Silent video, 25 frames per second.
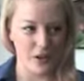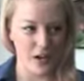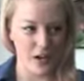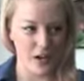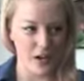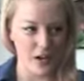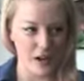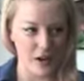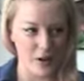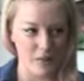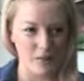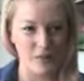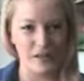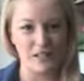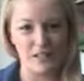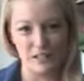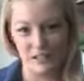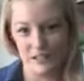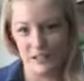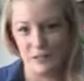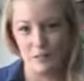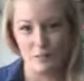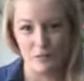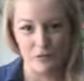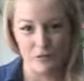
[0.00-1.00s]
as I
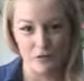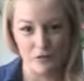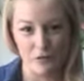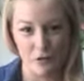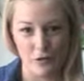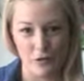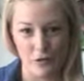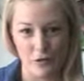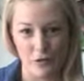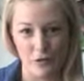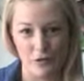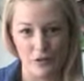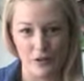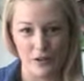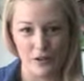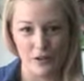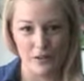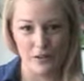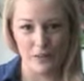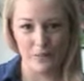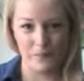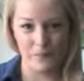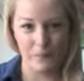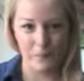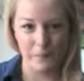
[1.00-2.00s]
said before,
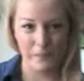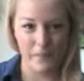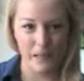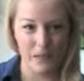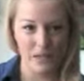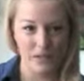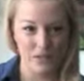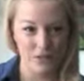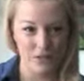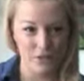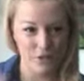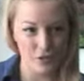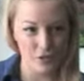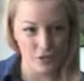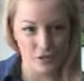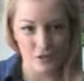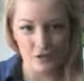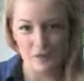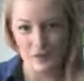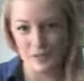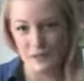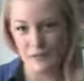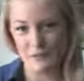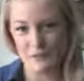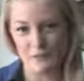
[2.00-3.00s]

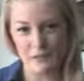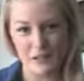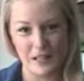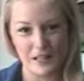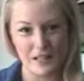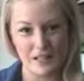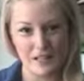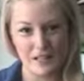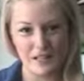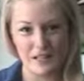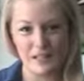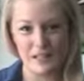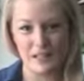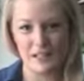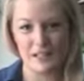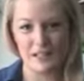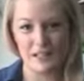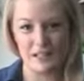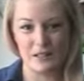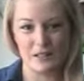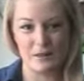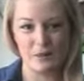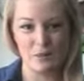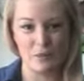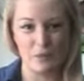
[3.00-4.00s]
tourism
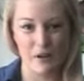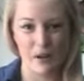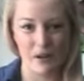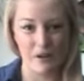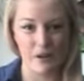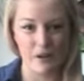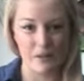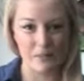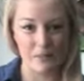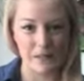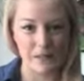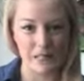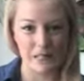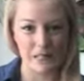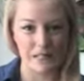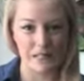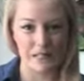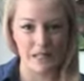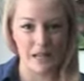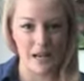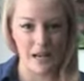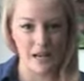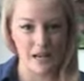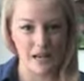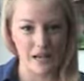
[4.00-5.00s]
places, where I'd be
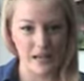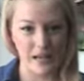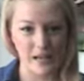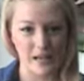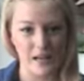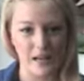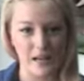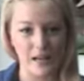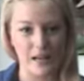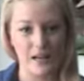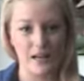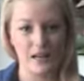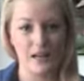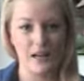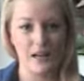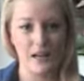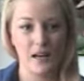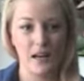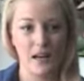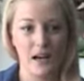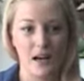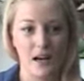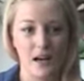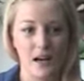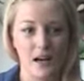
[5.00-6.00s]
staying,
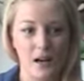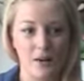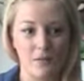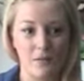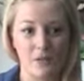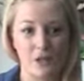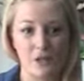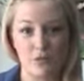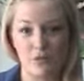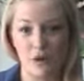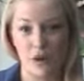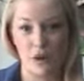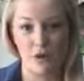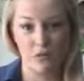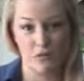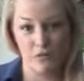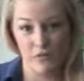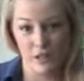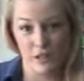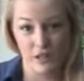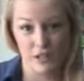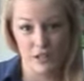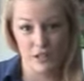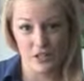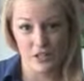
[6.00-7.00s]
so I could
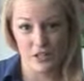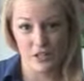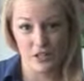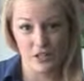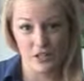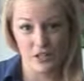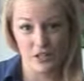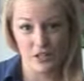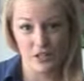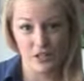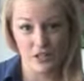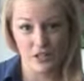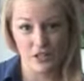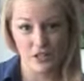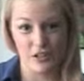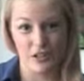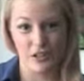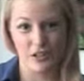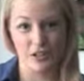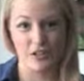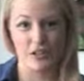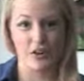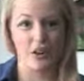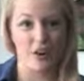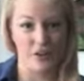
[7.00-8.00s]
research
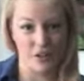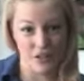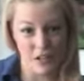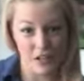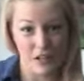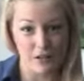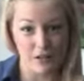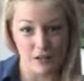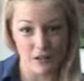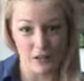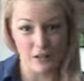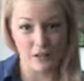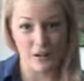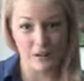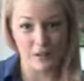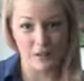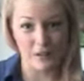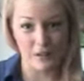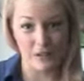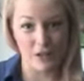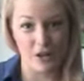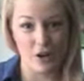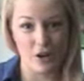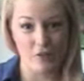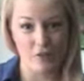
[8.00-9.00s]
the hotels that I'd be
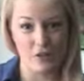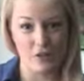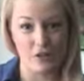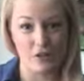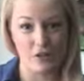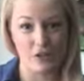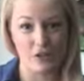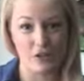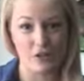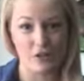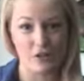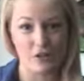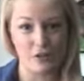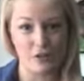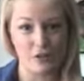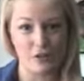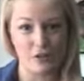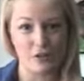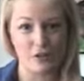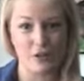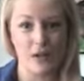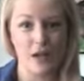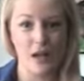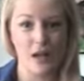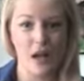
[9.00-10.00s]
going
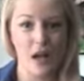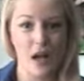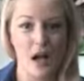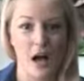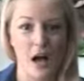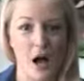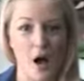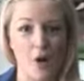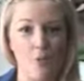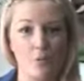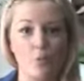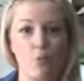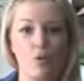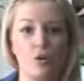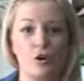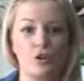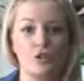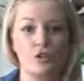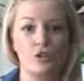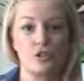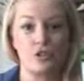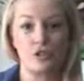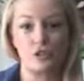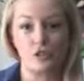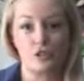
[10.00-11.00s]
to,
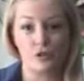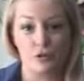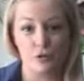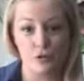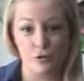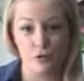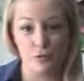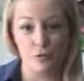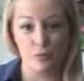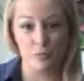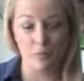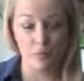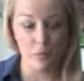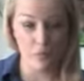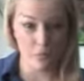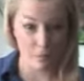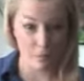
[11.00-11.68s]
what to do